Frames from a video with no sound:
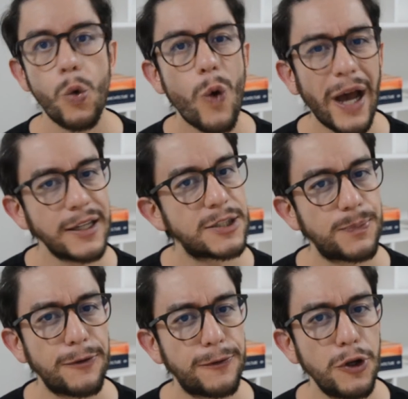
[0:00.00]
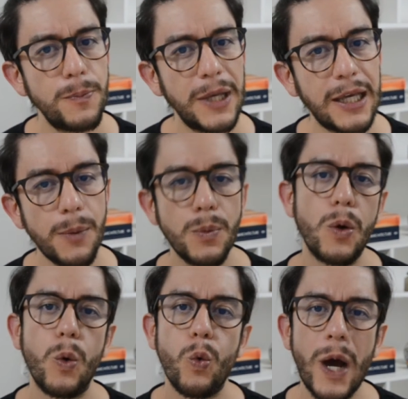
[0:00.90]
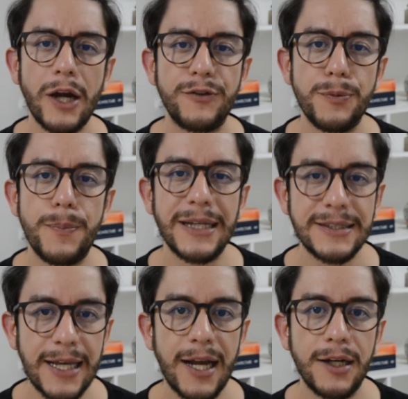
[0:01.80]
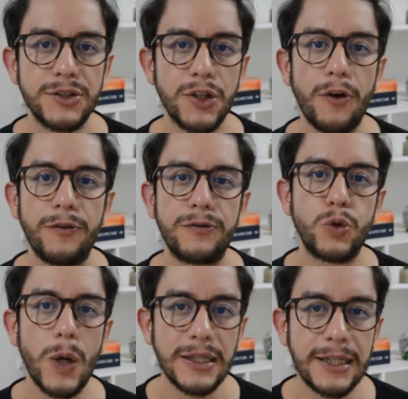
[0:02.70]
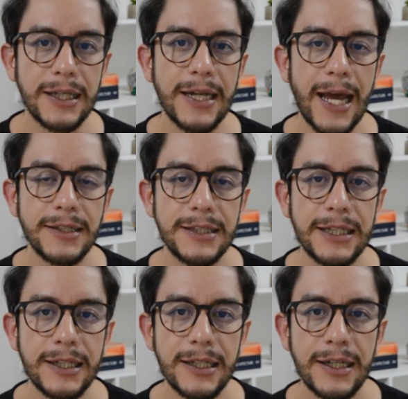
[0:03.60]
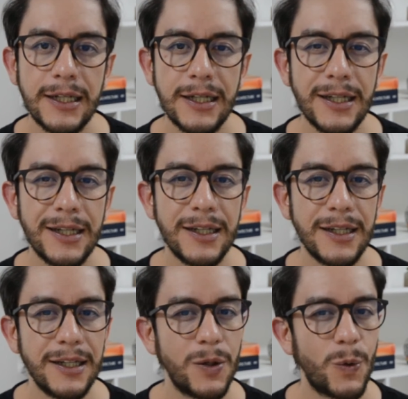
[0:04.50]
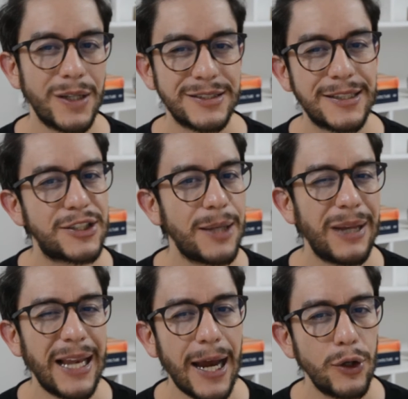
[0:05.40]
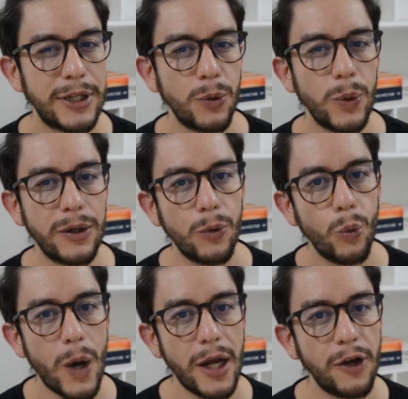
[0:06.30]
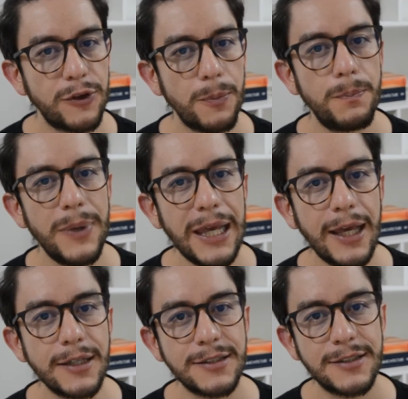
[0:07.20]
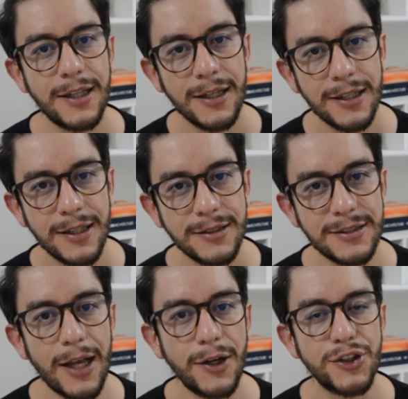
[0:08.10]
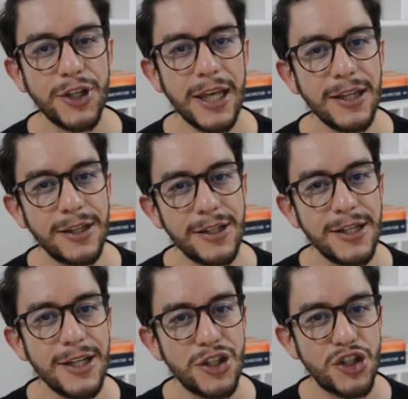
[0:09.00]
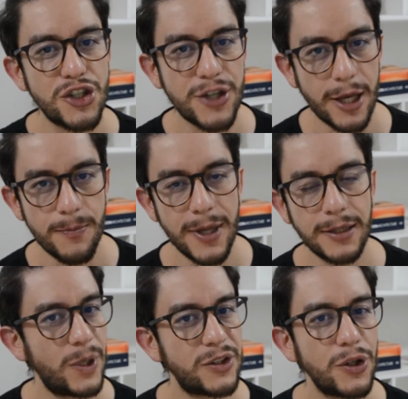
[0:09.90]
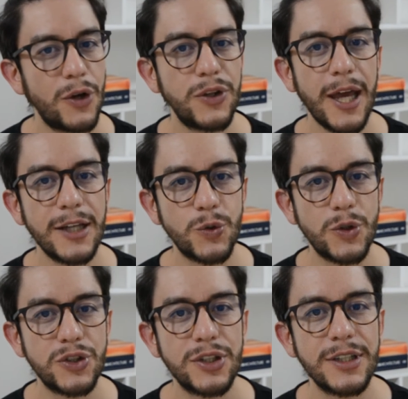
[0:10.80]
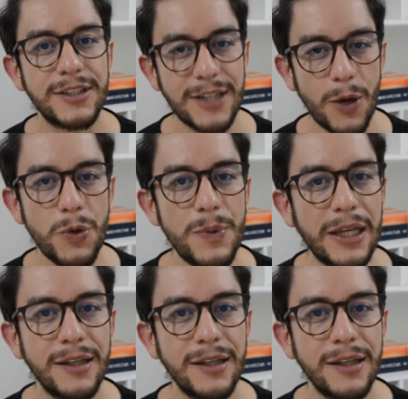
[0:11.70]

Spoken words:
Why this perfume became one of the best sellers of 2019? What's the similarity with one of the biggest sellers in the niche segment? Want to know the answers? Stay with me.